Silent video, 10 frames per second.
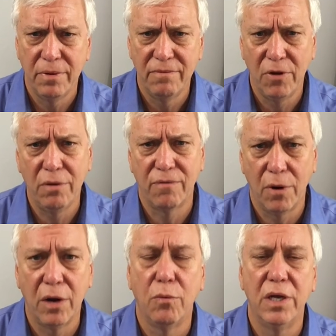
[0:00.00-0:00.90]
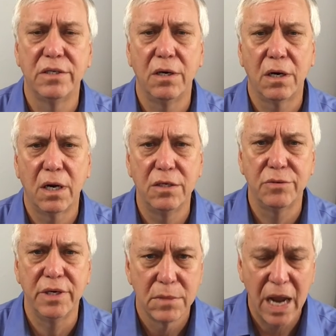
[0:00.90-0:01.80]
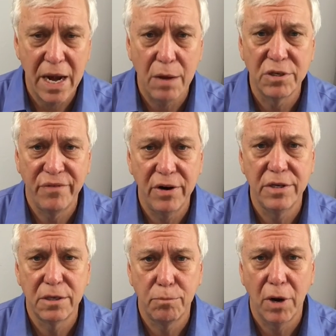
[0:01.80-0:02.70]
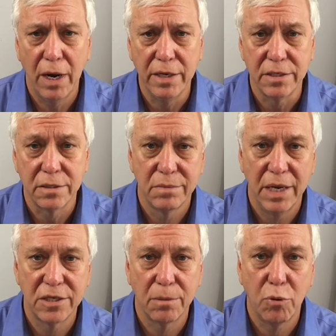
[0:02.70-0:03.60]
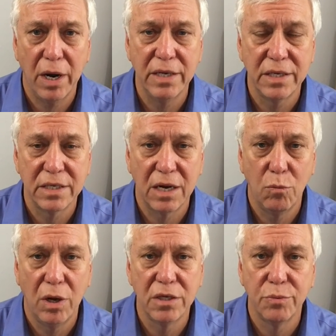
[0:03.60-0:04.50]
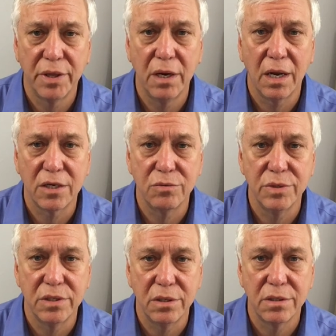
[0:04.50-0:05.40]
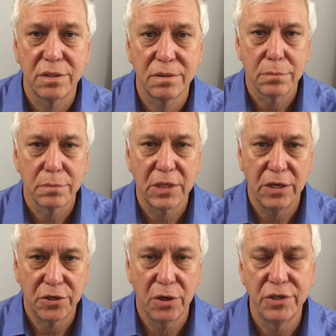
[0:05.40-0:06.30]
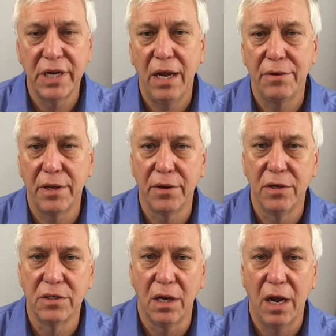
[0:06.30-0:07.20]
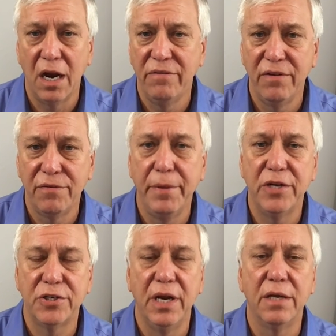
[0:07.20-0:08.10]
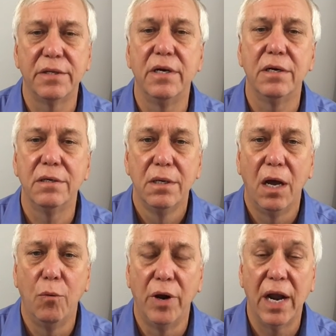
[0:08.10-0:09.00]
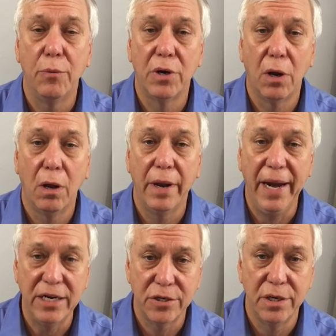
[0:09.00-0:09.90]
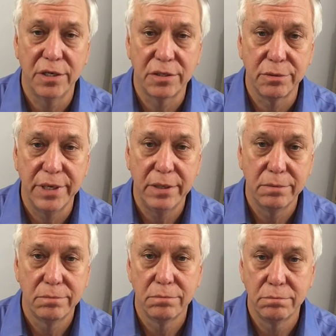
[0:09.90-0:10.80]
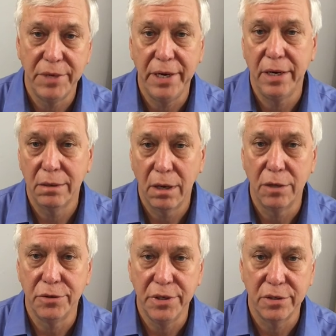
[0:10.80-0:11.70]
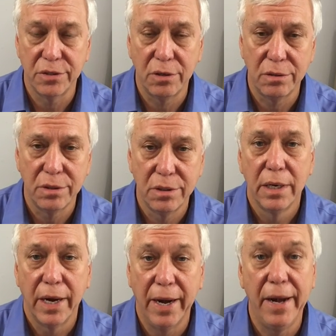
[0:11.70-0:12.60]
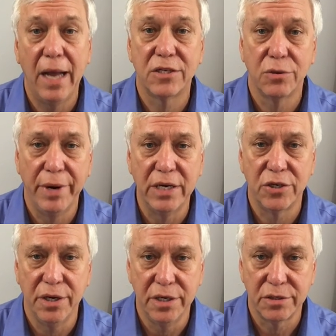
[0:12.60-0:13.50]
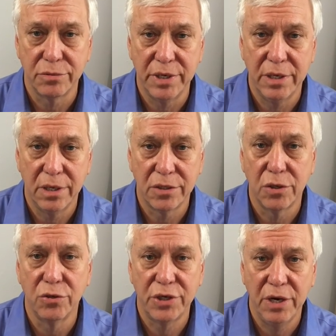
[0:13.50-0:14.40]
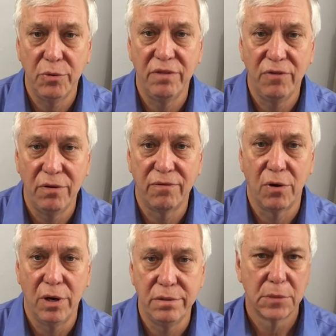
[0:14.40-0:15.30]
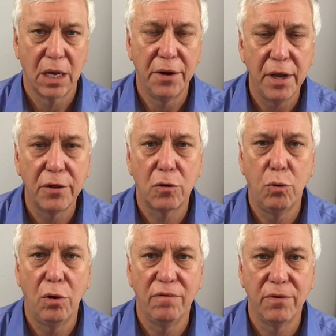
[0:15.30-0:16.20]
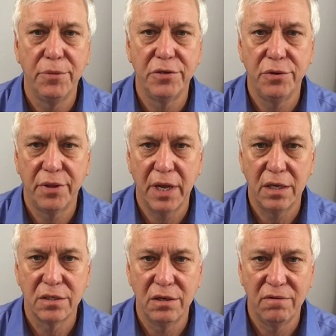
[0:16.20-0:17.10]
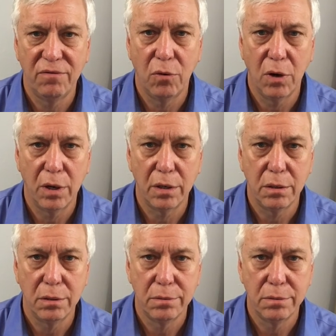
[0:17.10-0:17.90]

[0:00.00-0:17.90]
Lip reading: vote fraud was in our country. And I was very surprised as I was with the election results. It turns out that there's a lot of information out there on what I would call ancient history, meaning 100 years old, and not so ancient history associated with vote fraud. Another quote from the 2004 article.